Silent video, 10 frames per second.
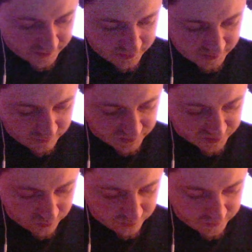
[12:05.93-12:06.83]
it was
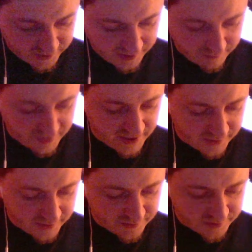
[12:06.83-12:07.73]
only a pallid
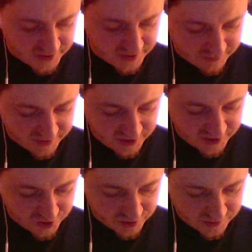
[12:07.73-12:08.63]

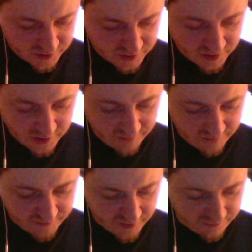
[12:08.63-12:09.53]
intimidation of the
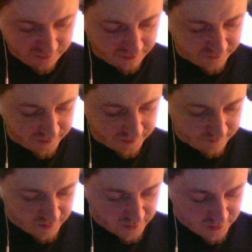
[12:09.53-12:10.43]
other 3,
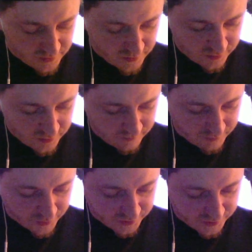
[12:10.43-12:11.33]

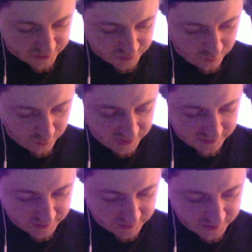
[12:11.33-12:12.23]
burning so
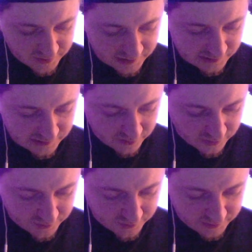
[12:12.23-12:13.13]
weakly it
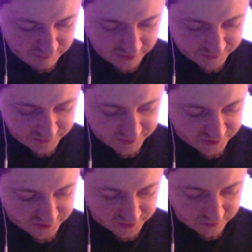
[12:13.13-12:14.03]
hardly melted the
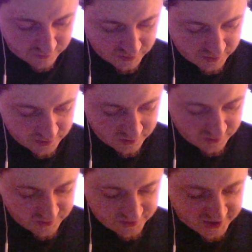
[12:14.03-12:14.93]
snow.
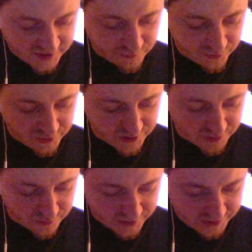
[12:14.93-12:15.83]
Sabriel
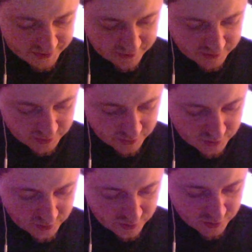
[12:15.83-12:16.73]
ignored it,
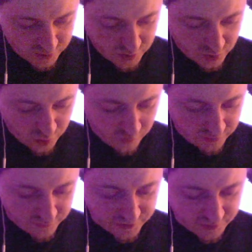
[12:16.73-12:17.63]

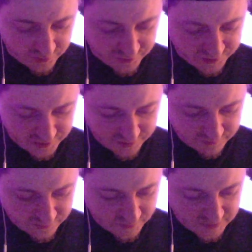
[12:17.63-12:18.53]
quelled the nausea
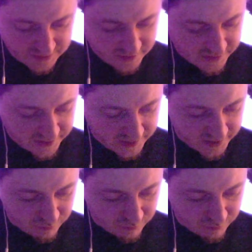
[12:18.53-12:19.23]
that had